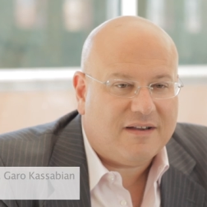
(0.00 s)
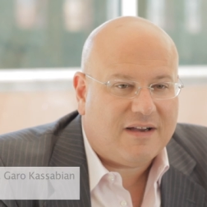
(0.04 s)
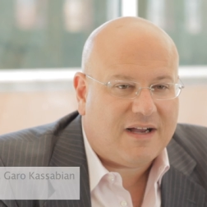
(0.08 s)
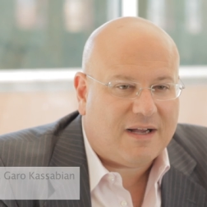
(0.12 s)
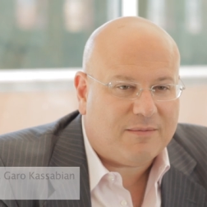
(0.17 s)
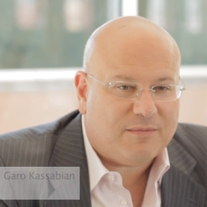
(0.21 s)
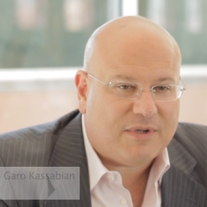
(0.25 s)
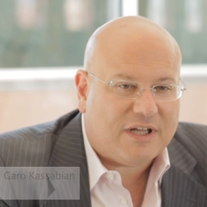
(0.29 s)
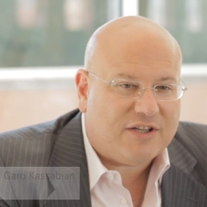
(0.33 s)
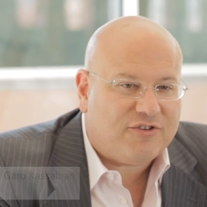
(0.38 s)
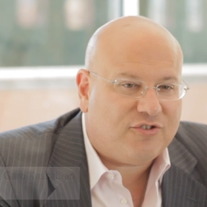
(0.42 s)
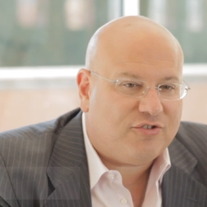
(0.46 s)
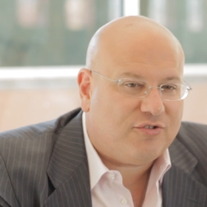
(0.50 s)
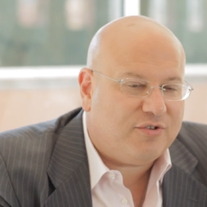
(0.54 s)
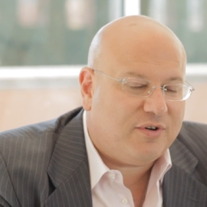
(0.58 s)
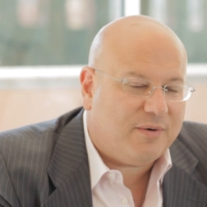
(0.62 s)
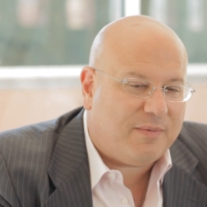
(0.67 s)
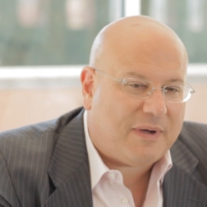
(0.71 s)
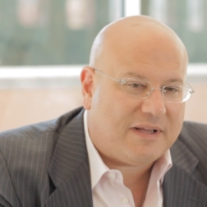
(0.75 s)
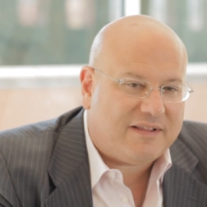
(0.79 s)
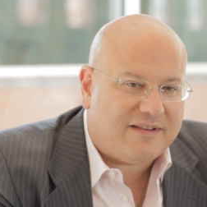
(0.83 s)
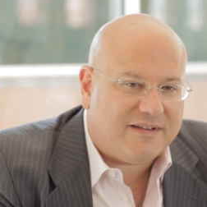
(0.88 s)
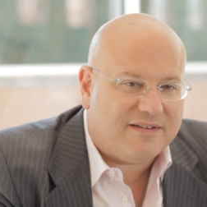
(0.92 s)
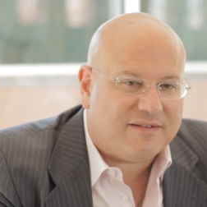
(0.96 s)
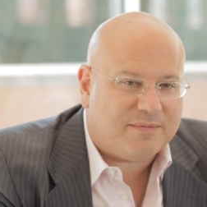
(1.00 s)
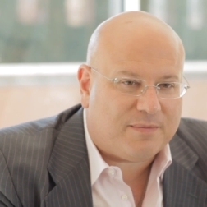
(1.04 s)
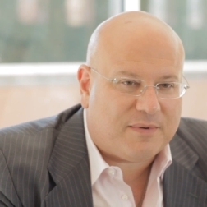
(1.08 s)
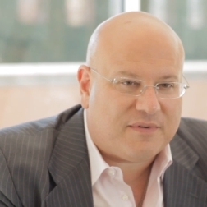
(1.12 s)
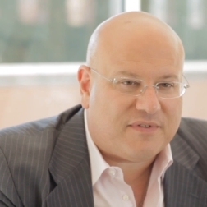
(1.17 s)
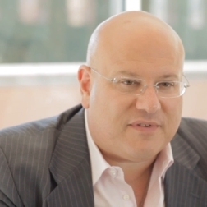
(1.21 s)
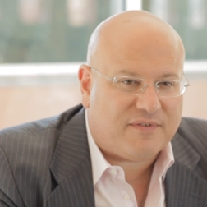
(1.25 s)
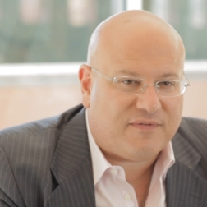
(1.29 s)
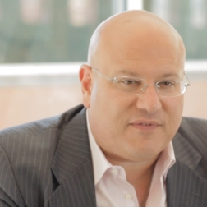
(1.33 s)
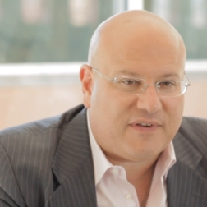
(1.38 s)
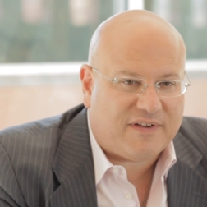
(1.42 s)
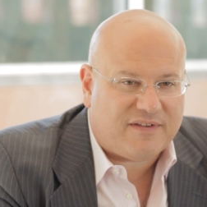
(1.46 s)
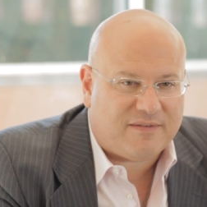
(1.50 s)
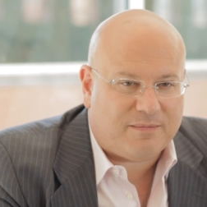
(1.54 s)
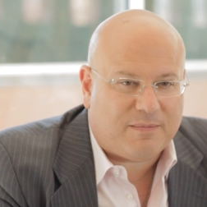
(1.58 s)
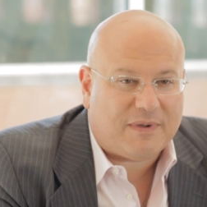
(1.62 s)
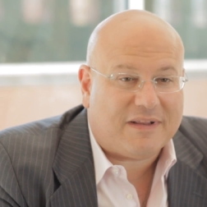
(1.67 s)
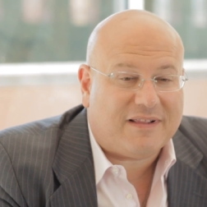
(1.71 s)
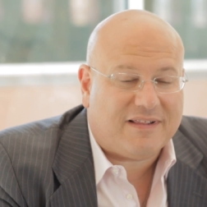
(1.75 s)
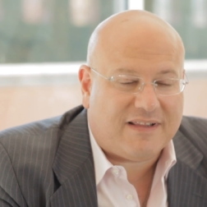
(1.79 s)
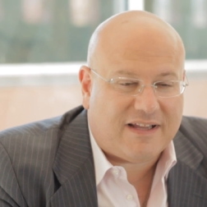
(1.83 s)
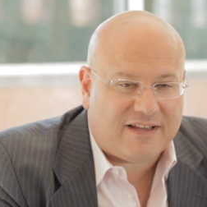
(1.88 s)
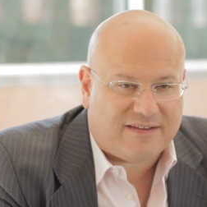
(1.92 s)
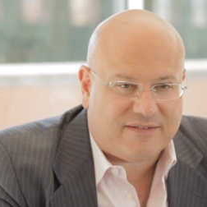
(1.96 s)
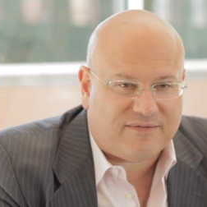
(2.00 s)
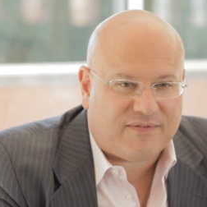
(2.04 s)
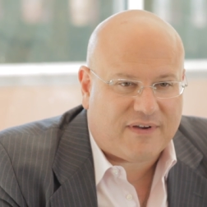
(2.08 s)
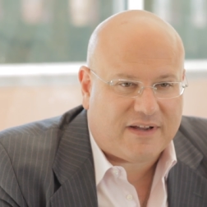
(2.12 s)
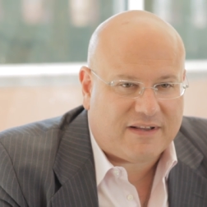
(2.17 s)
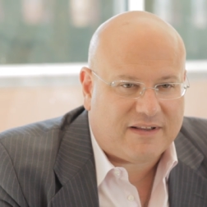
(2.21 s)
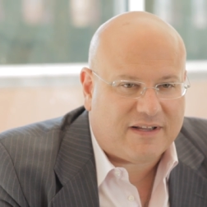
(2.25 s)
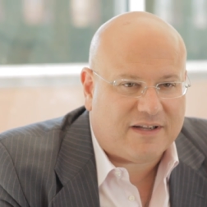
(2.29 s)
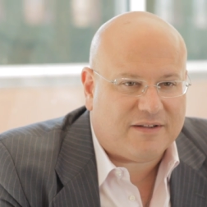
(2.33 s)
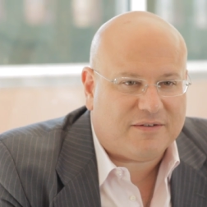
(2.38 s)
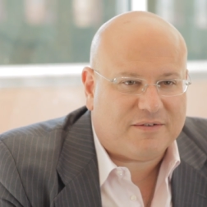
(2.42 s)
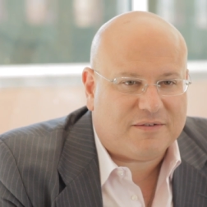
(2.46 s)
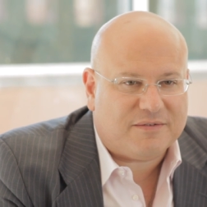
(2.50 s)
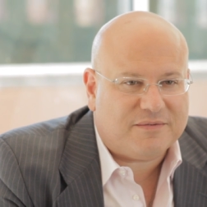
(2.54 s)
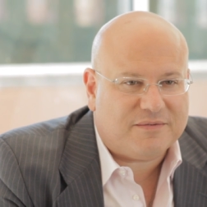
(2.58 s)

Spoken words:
I'm not sure about the specifics, but let's find out.